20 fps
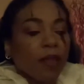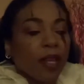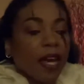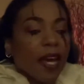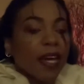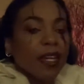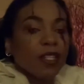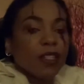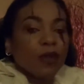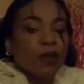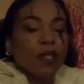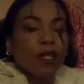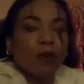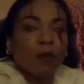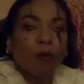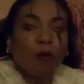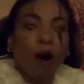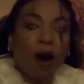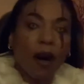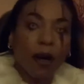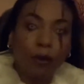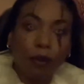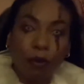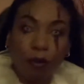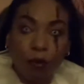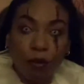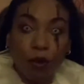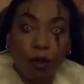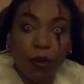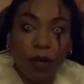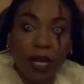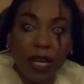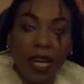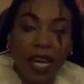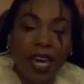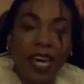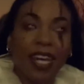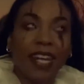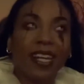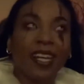and you can walk through it,
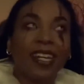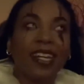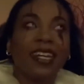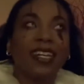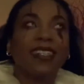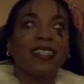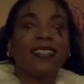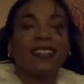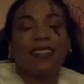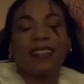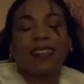and it